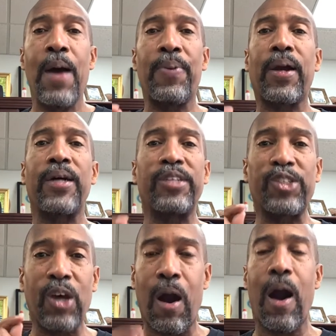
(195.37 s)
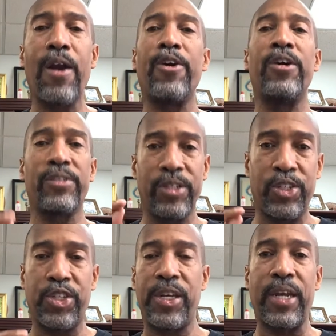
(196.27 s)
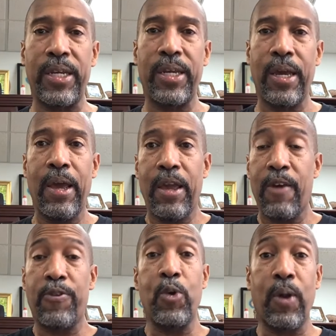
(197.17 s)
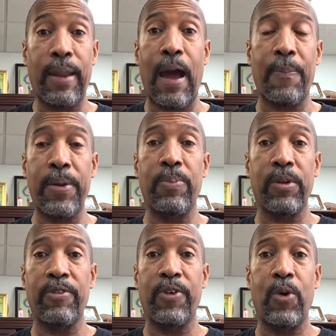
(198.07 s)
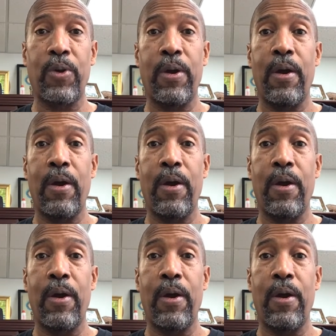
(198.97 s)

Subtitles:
Because it's harder to cheat if you allow people to vote